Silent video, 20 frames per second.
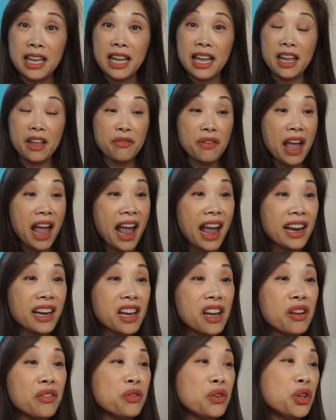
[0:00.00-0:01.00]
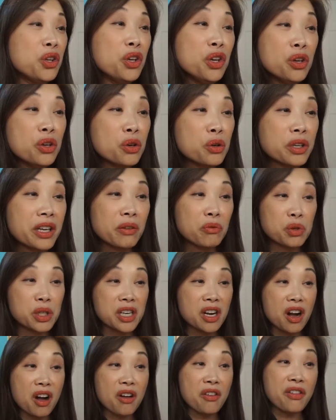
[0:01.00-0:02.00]
If any of you can
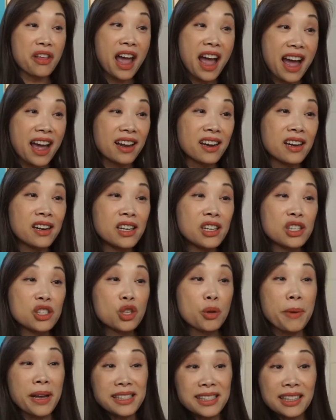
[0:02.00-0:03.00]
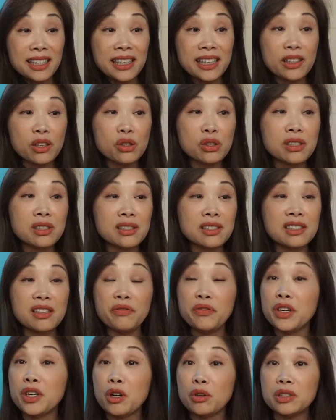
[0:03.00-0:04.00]
recall that. So basically there's
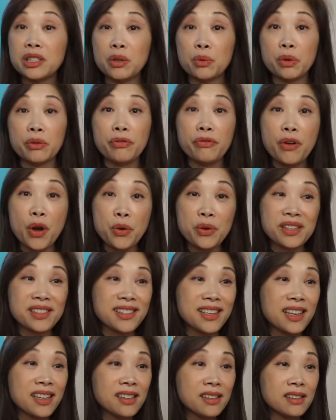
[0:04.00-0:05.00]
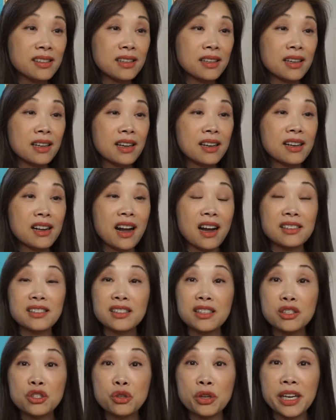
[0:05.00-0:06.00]
difficulty with focusing,
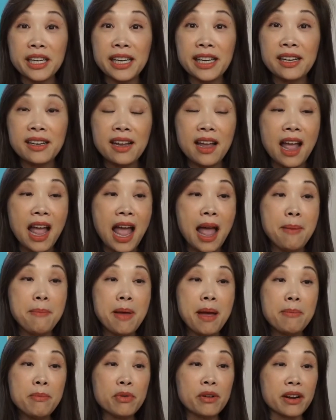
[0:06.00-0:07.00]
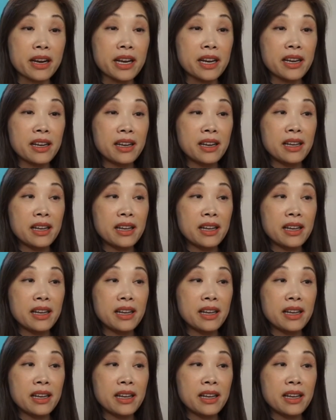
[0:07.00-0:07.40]
concentrating, and memory.